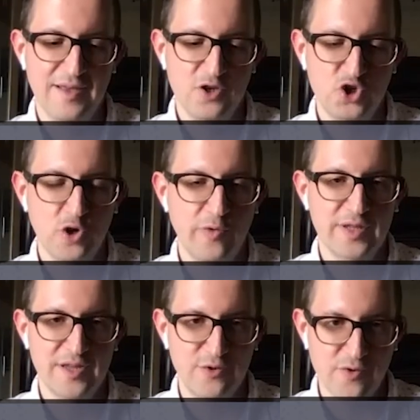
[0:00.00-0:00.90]
showing
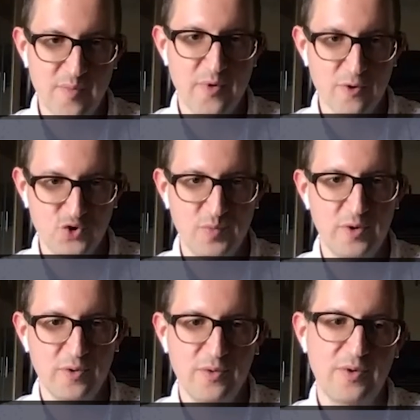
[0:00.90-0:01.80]
that you're
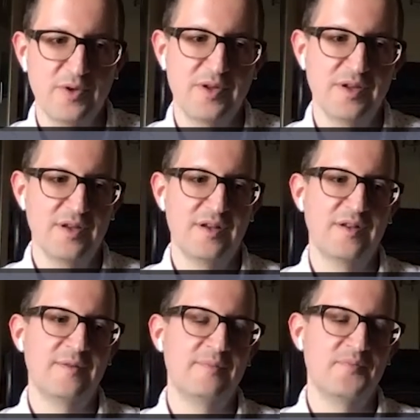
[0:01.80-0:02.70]
approachable
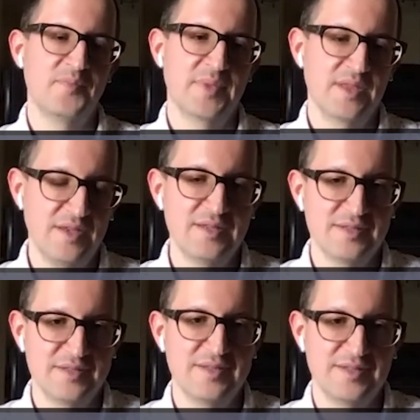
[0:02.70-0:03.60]

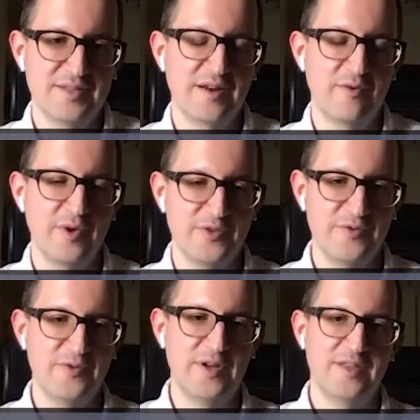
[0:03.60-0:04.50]
is another way to
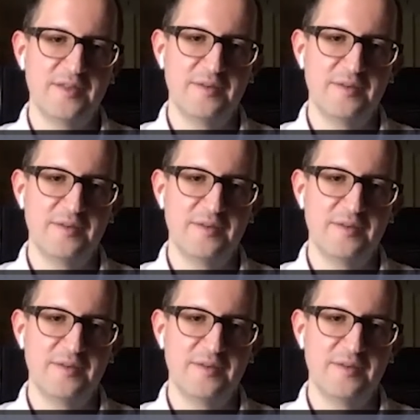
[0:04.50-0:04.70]
do that.